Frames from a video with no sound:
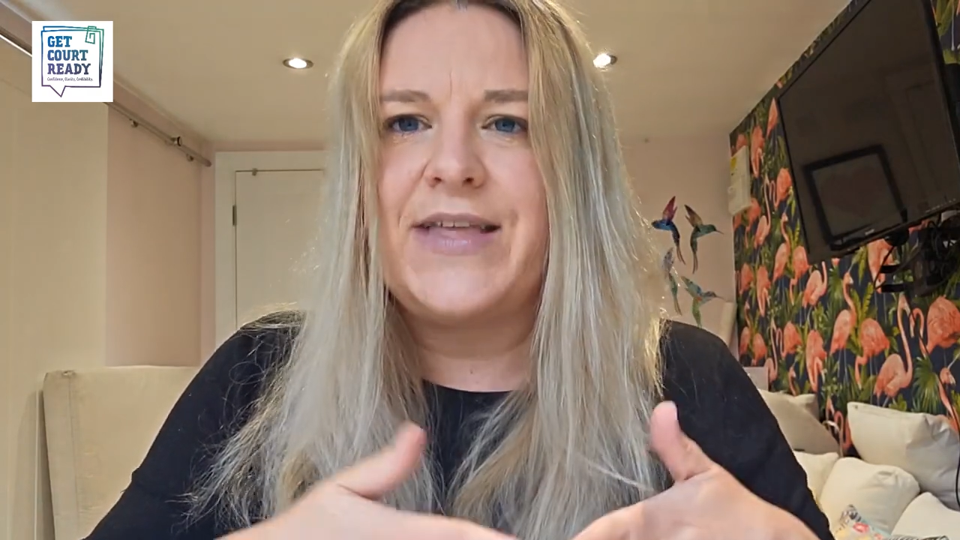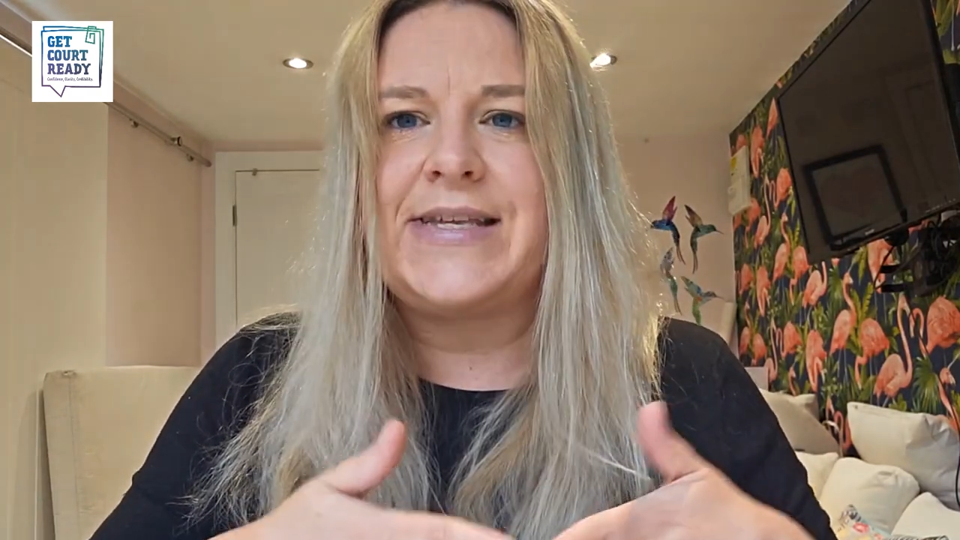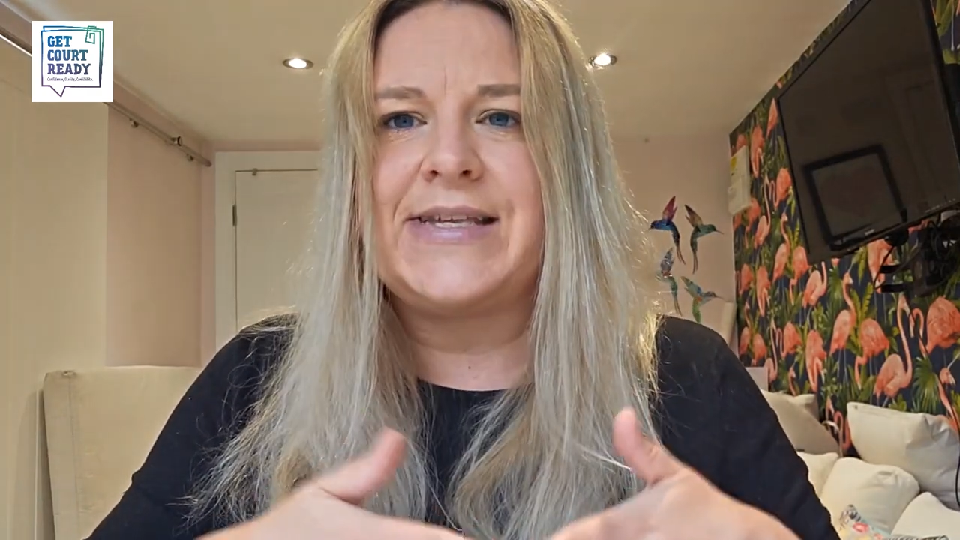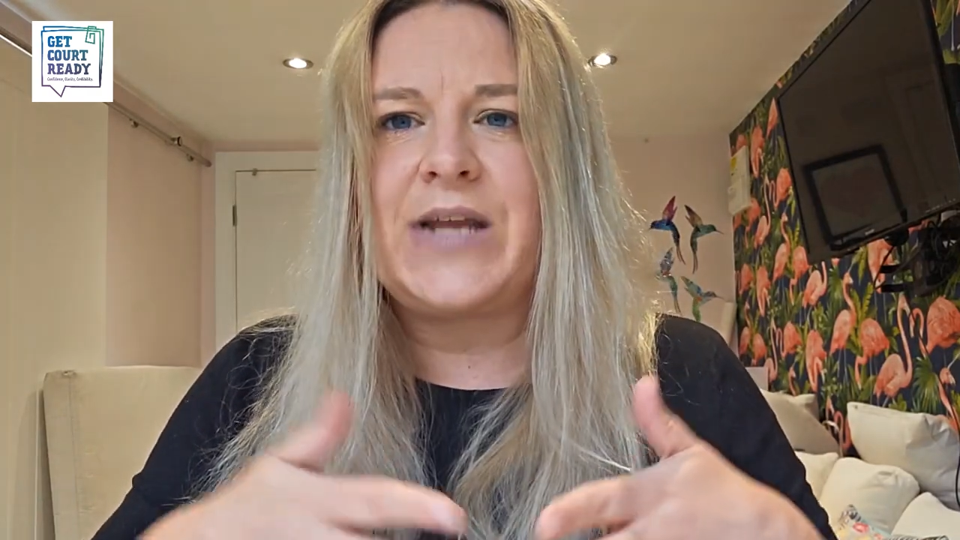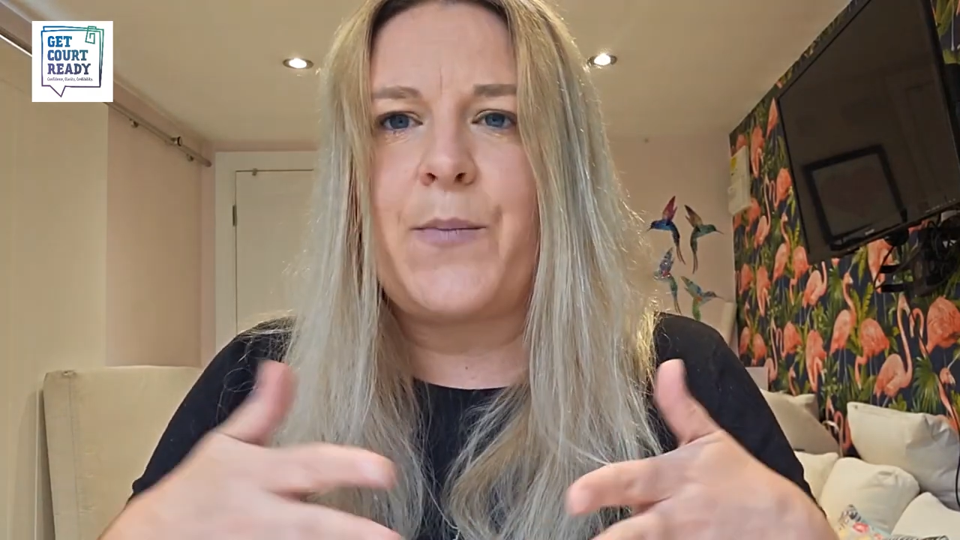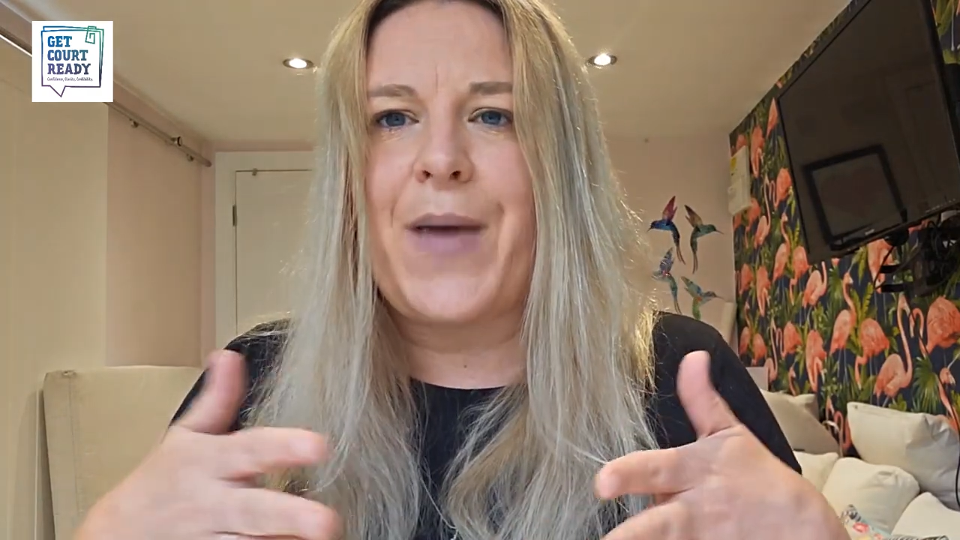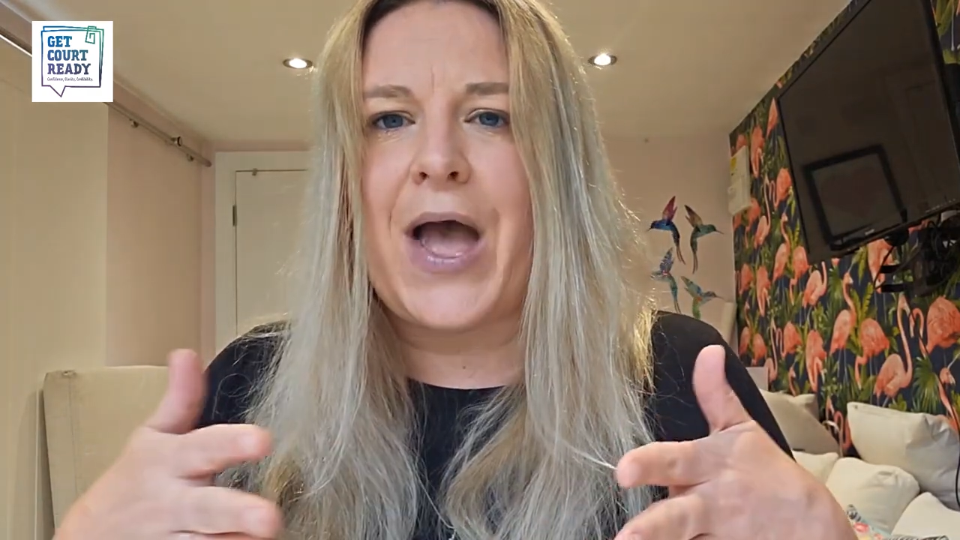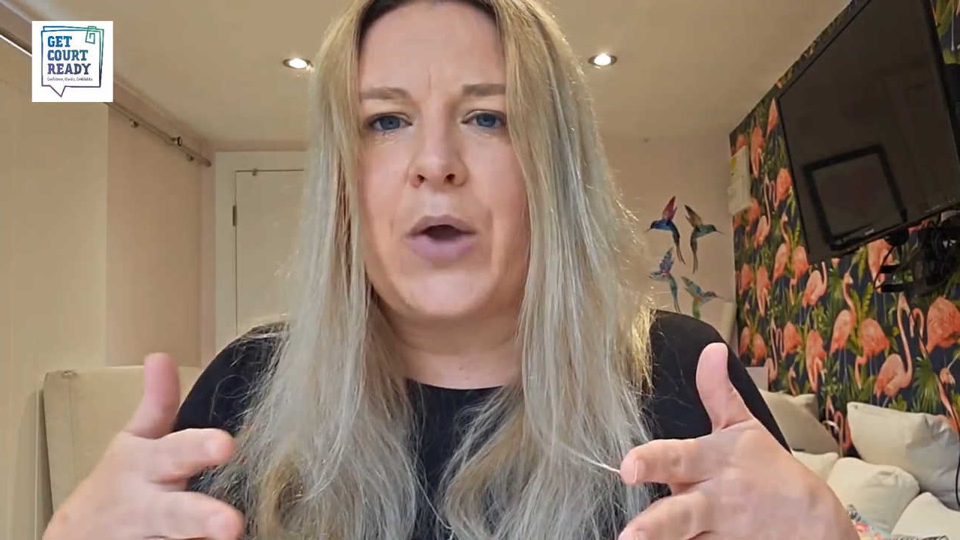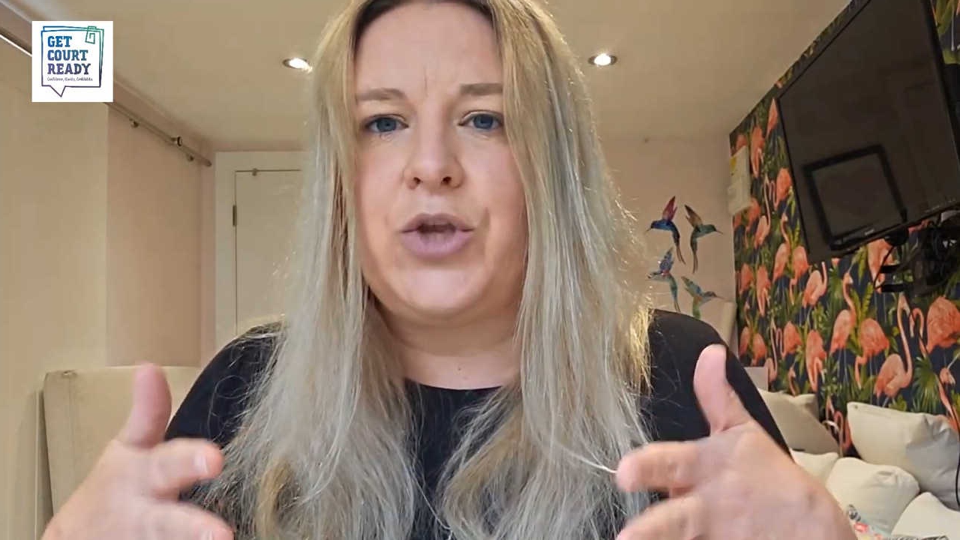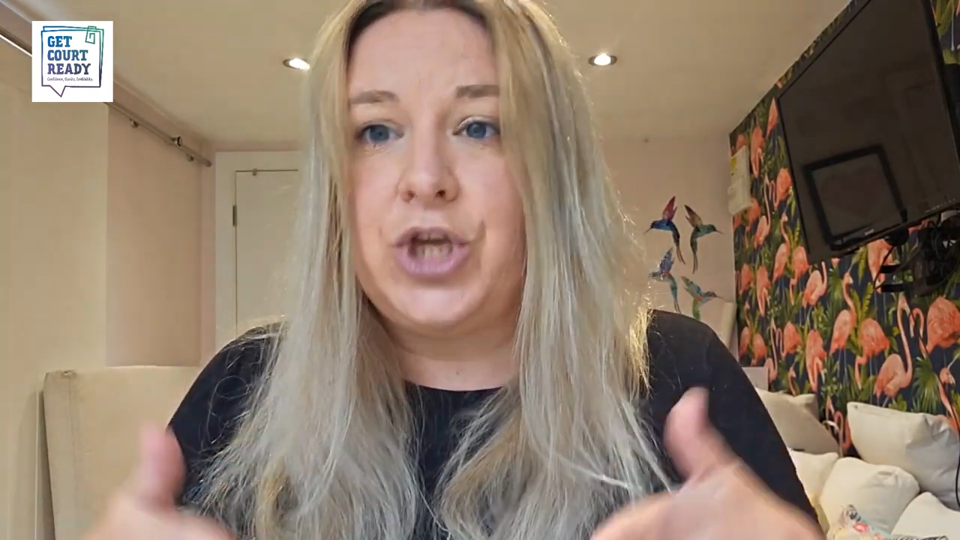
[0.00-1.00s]
This isn't
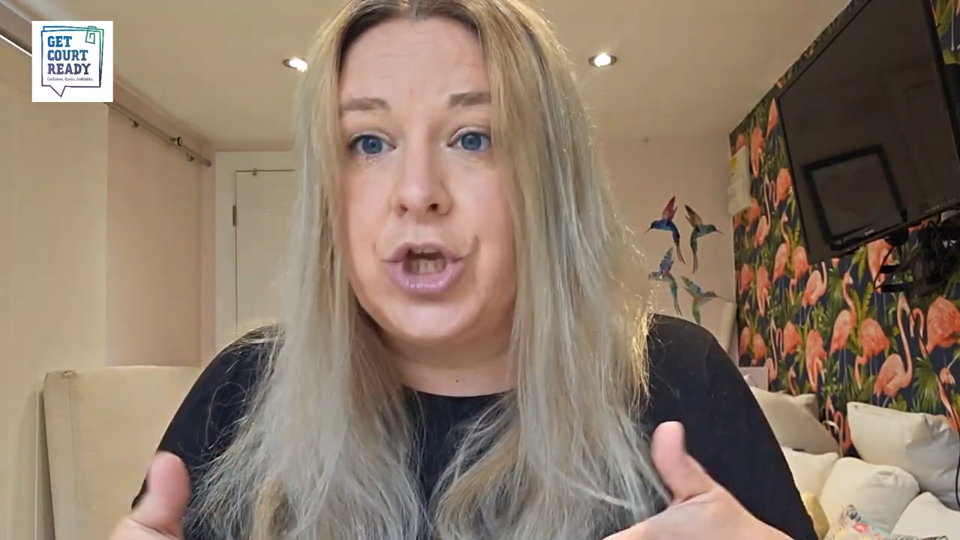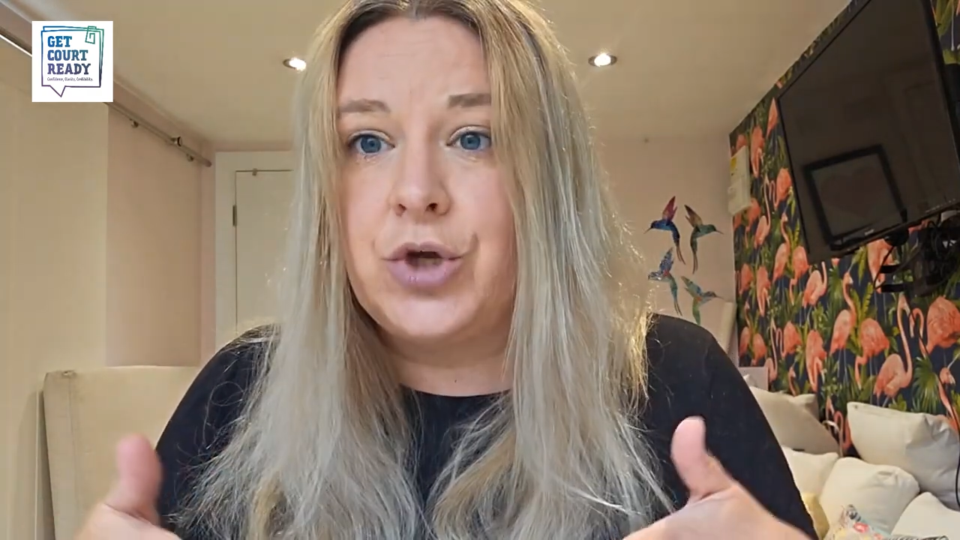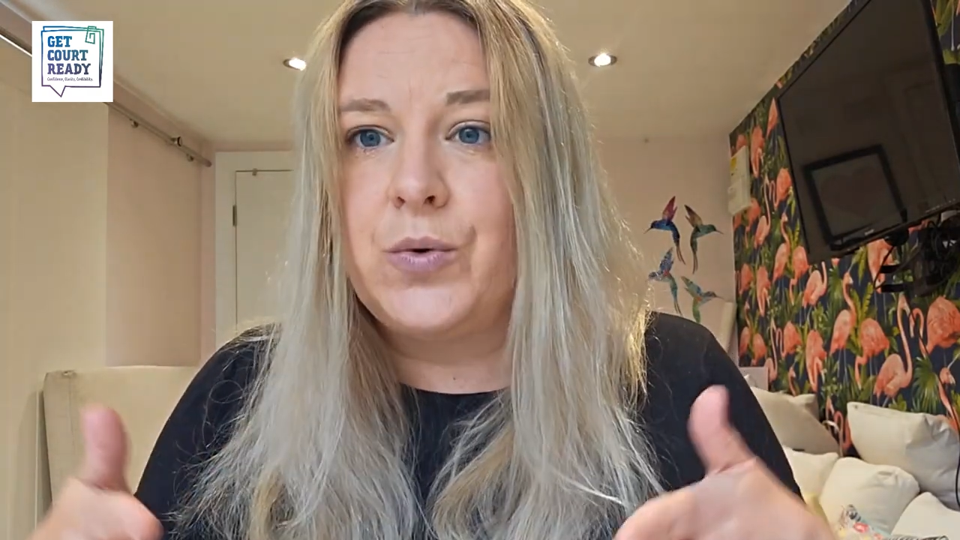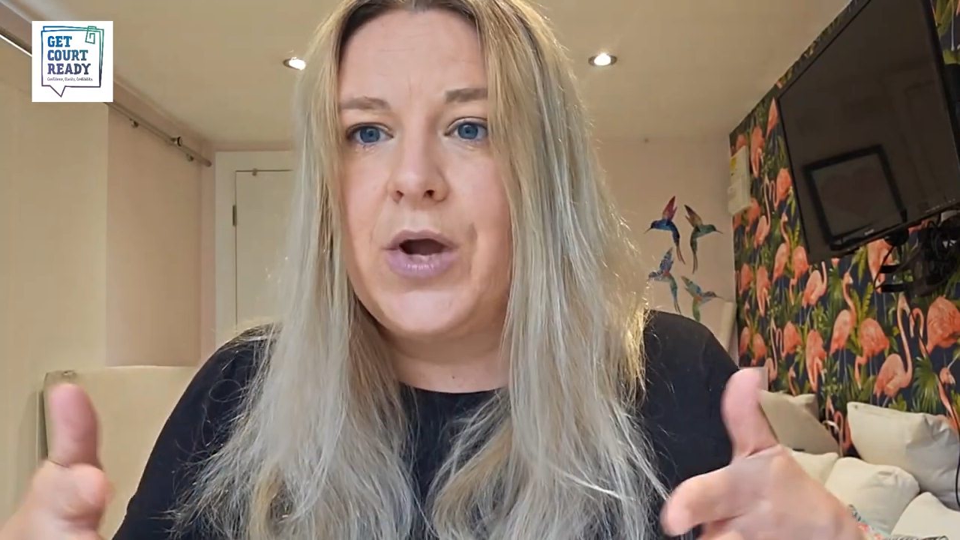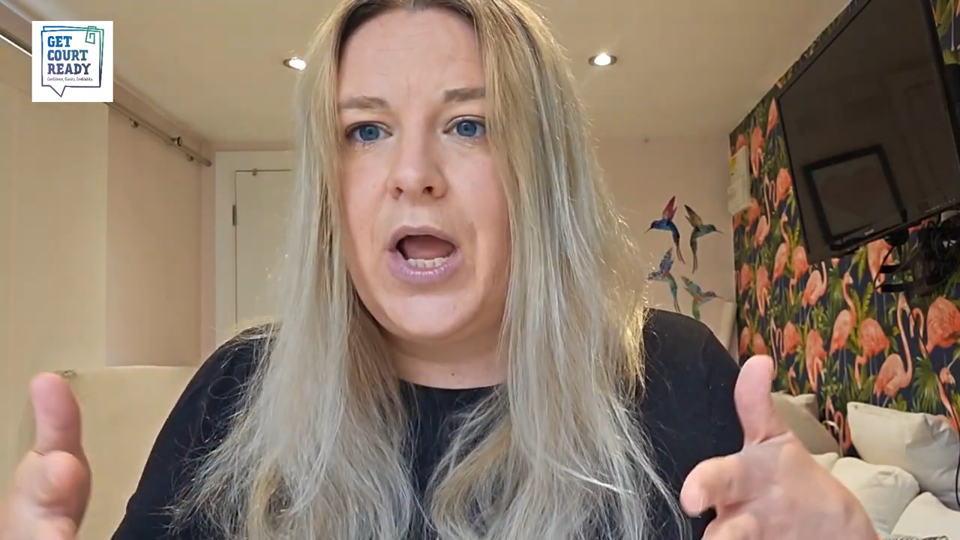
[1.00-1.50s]
about you